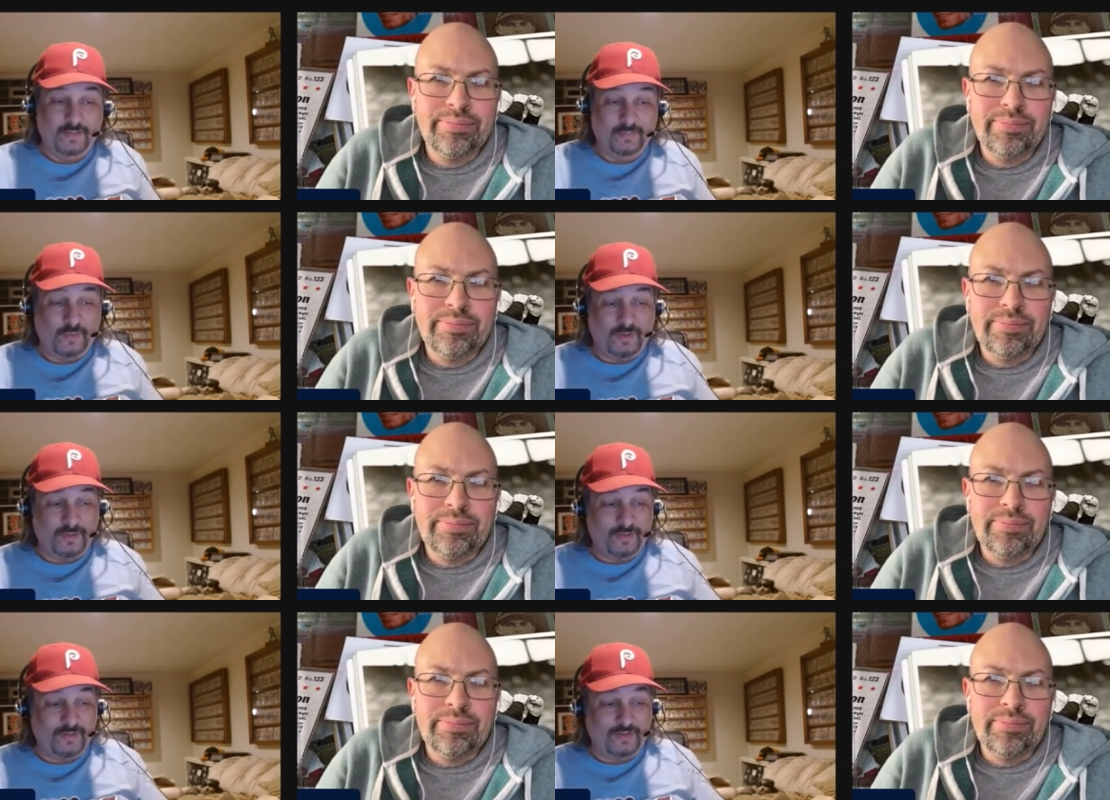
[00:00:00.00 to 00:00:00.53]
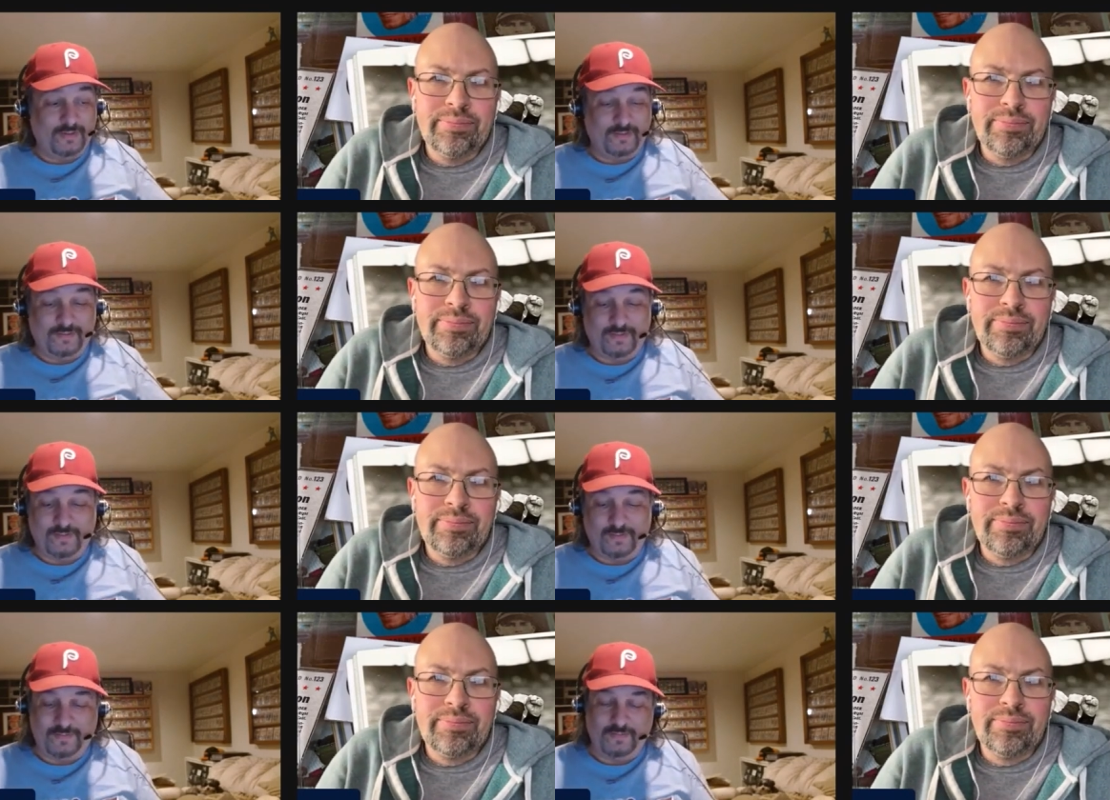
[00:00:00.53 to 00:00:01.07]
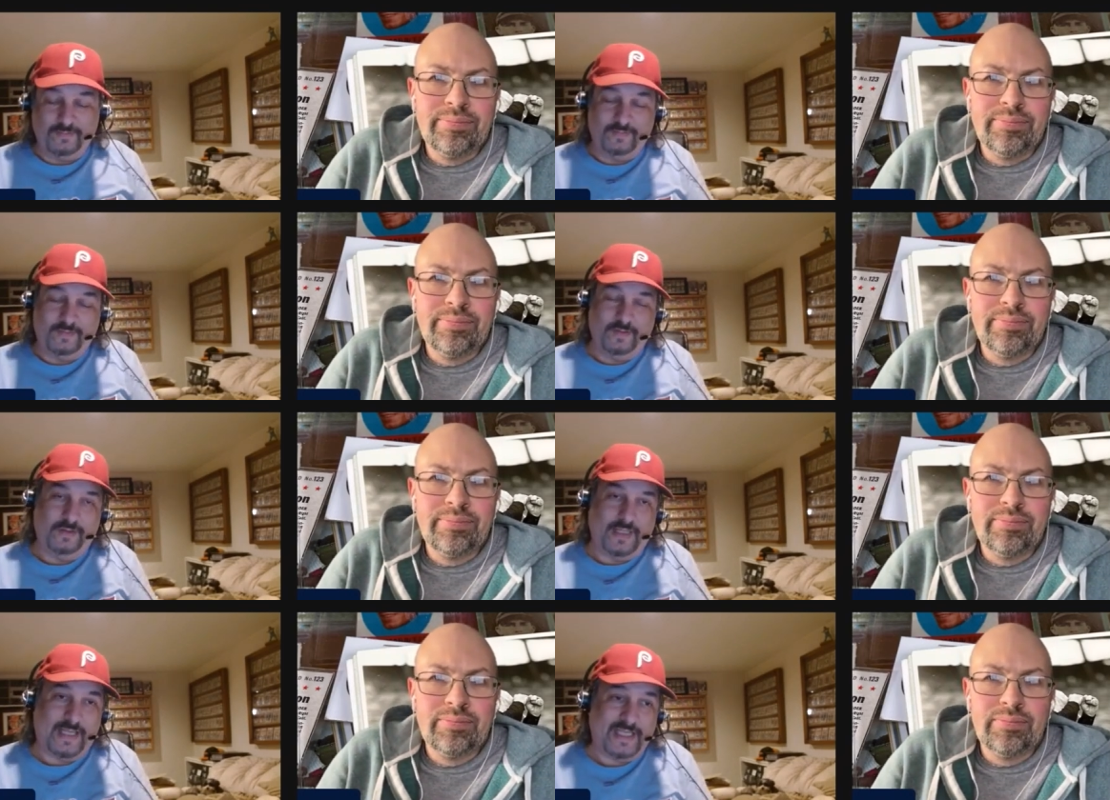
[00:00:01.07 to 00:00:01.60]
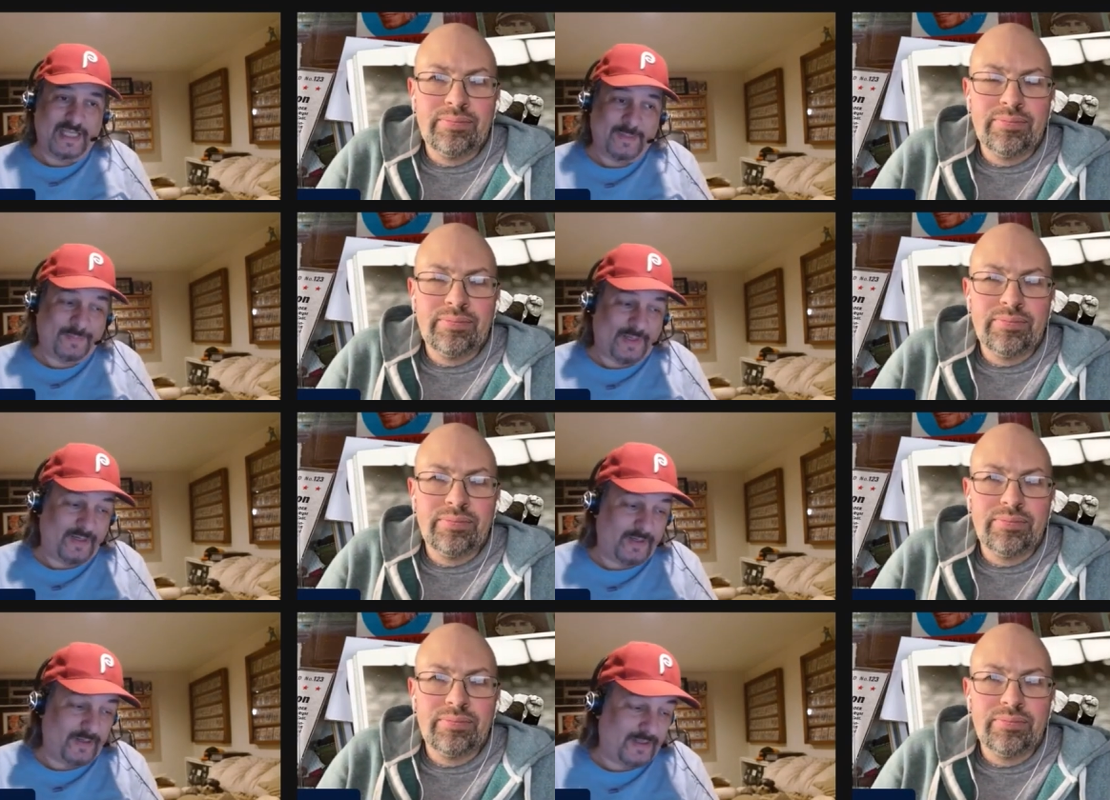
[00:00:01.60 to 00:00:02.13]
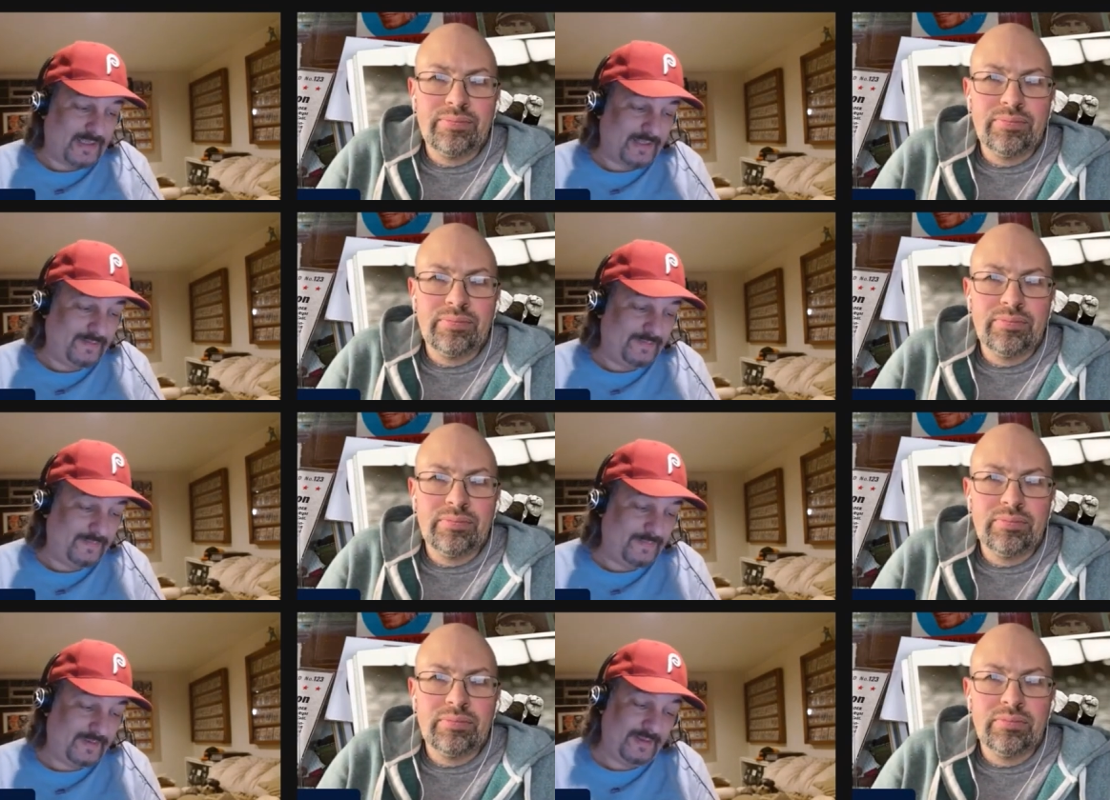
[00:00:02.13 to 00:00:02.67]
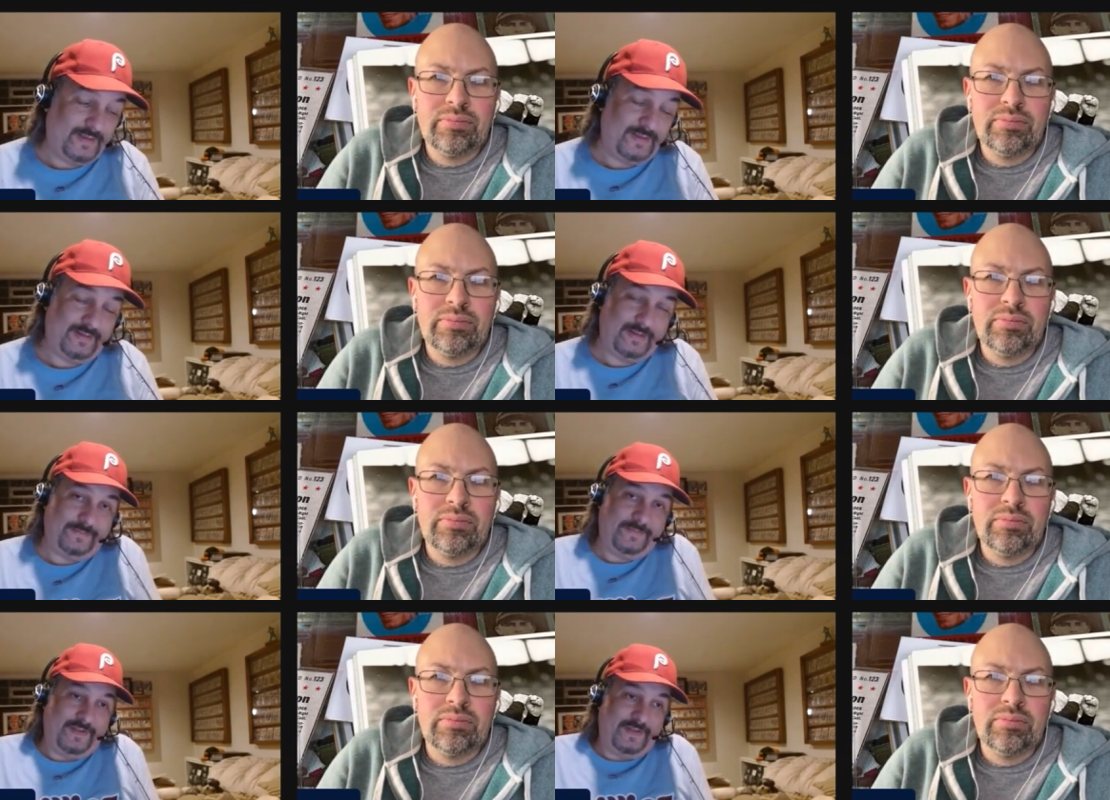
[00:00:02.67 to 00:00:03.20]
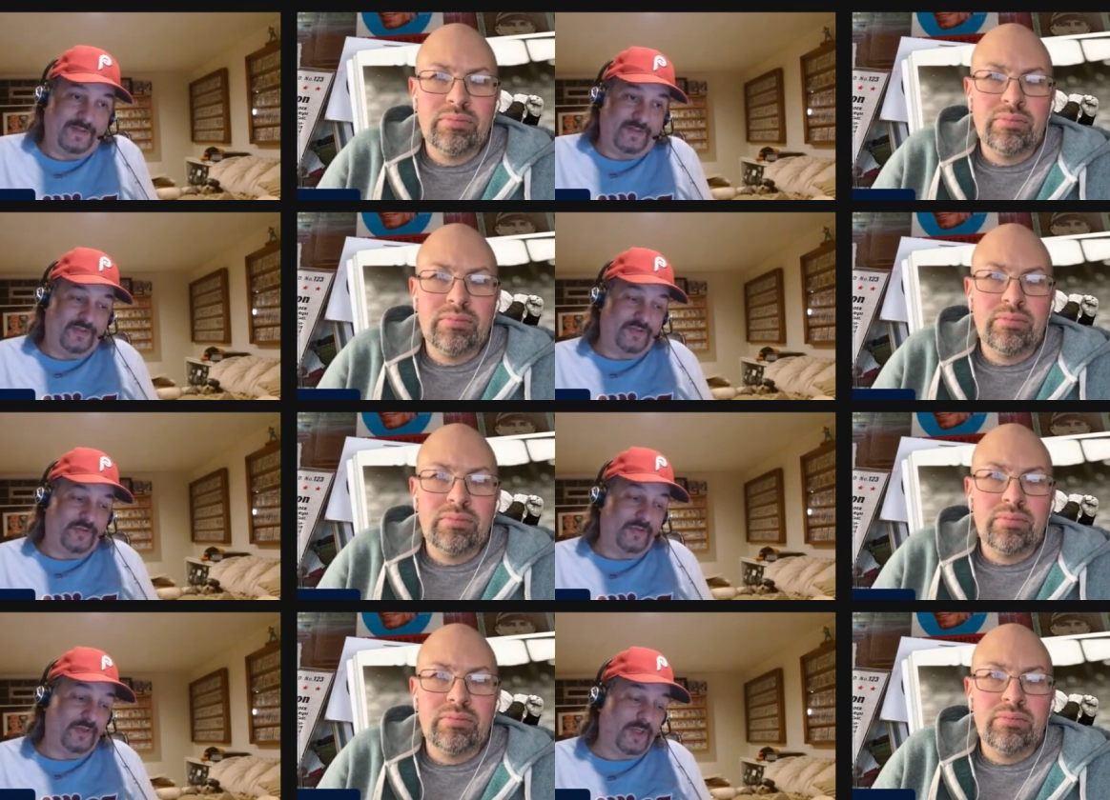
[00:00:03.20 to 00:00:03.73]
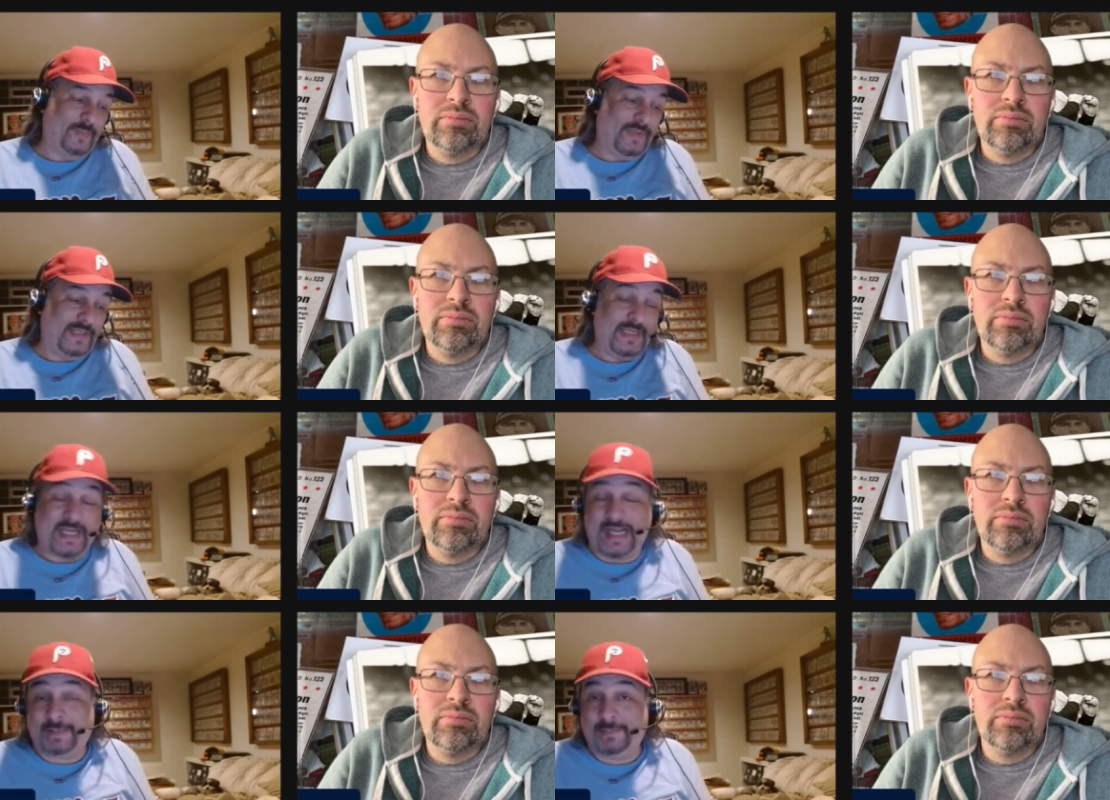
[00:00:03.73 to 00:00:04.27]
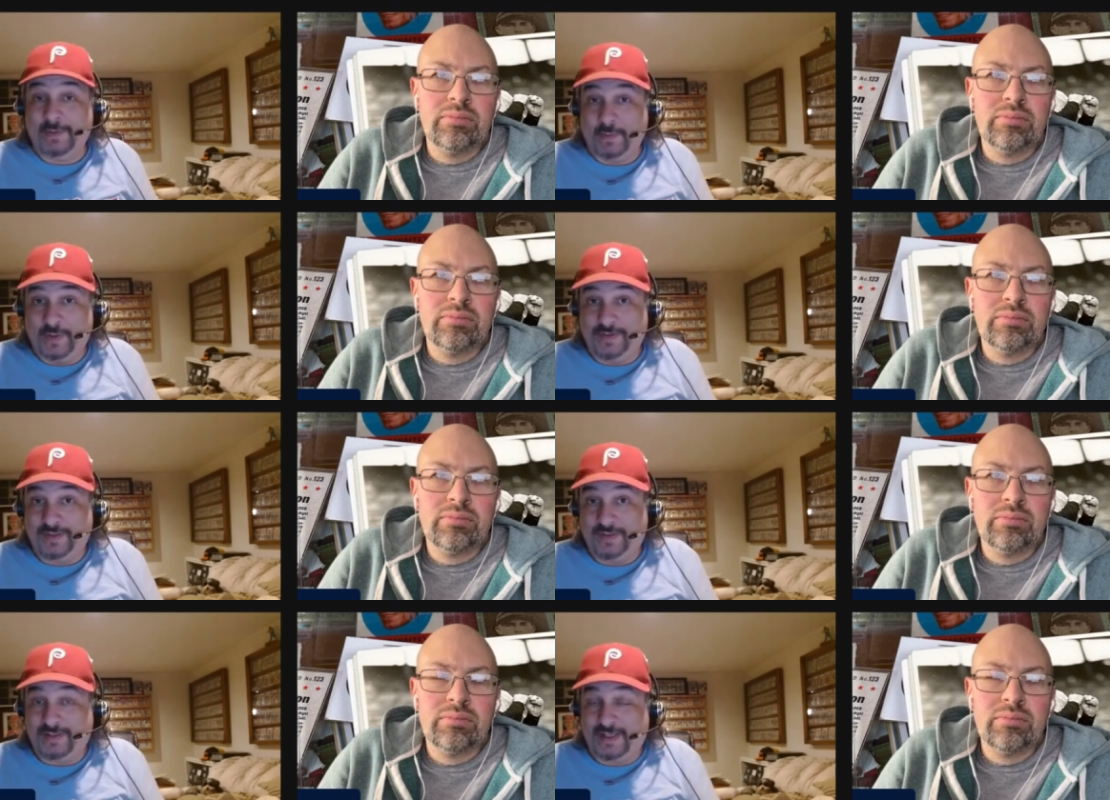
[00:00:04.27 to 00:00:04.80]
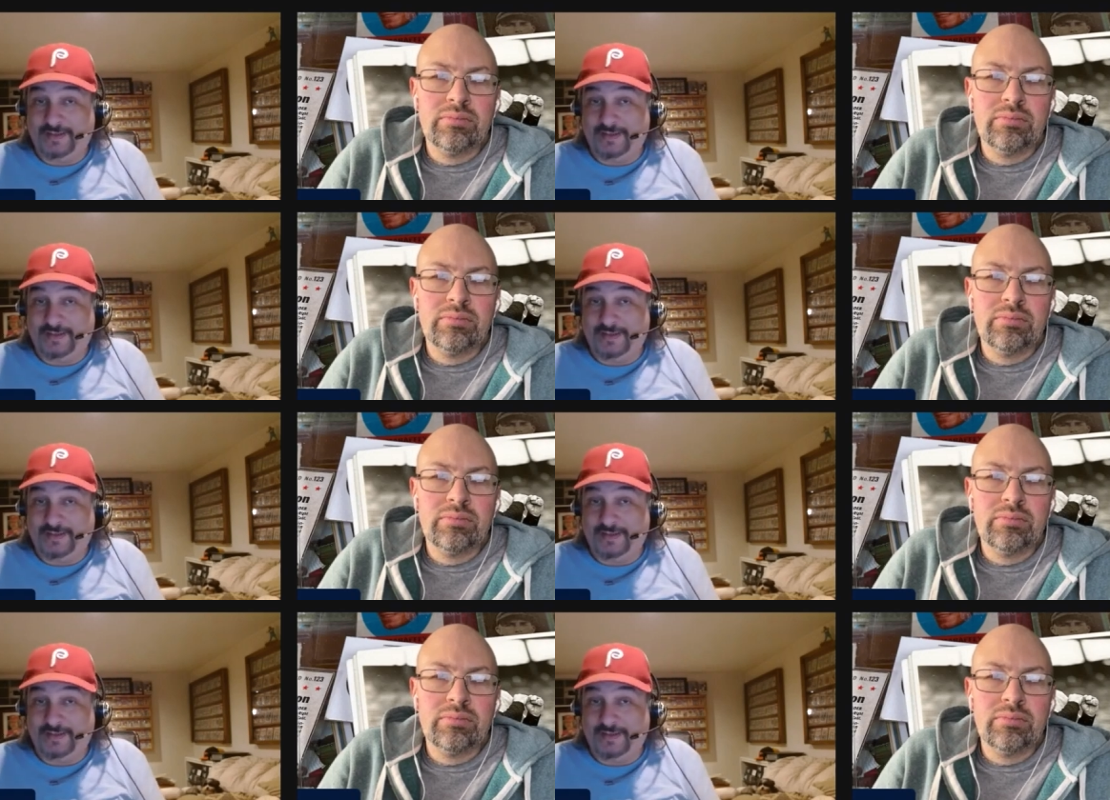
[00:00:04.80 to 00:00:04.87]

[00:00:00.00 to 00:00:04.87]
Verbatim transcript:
Speaker 1: well, the, the lineup I heard, I and if this is true, I'll be happy with it.